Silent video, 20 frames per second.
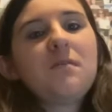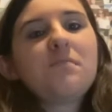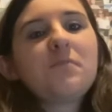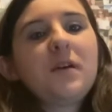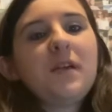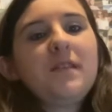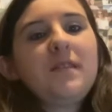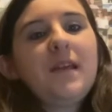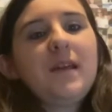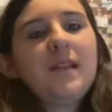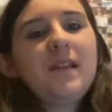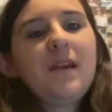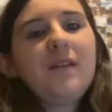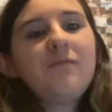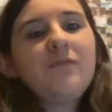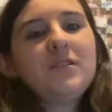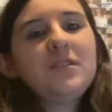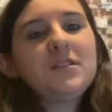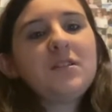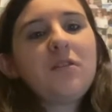and then
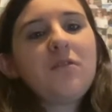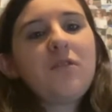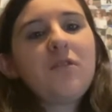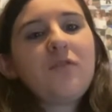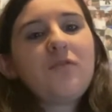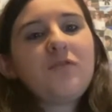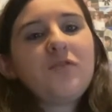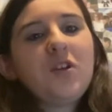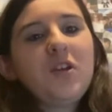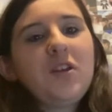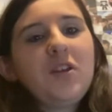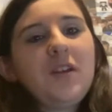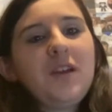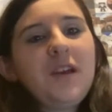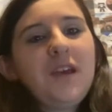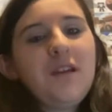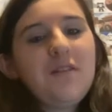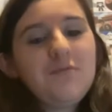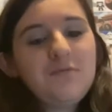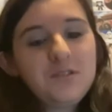every so often
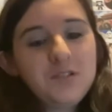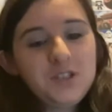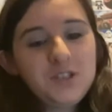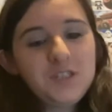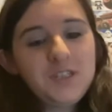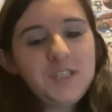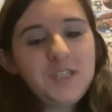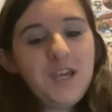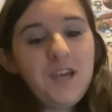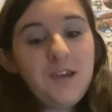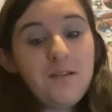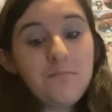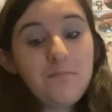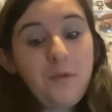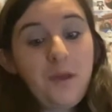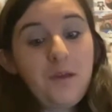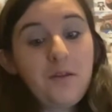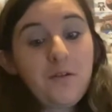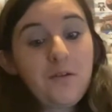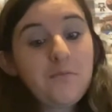it would just tip
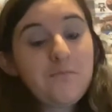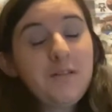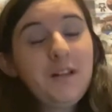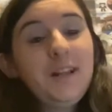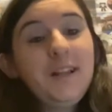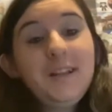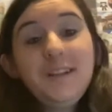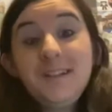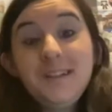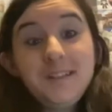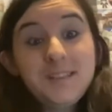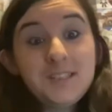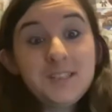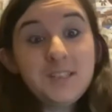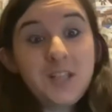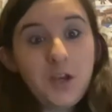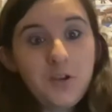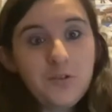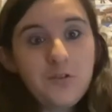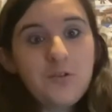and completely
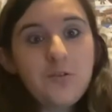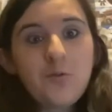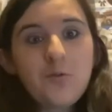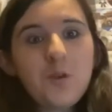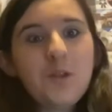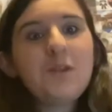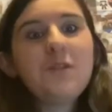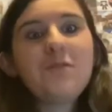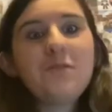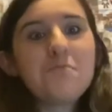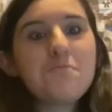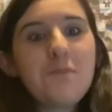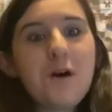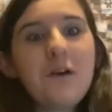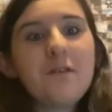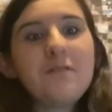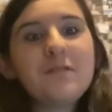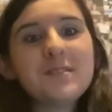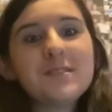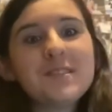soak one of the
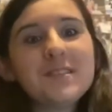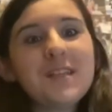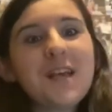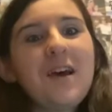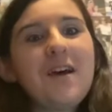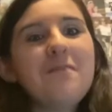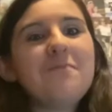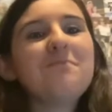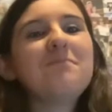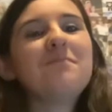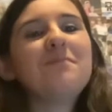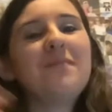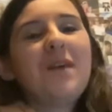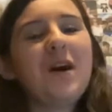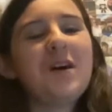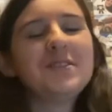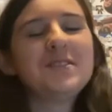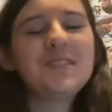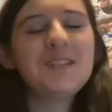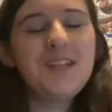boats
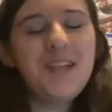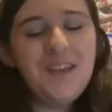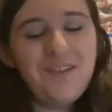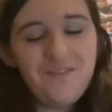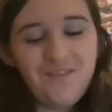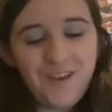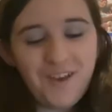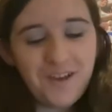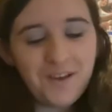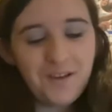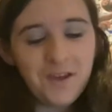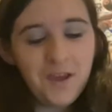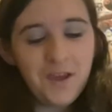underneath it.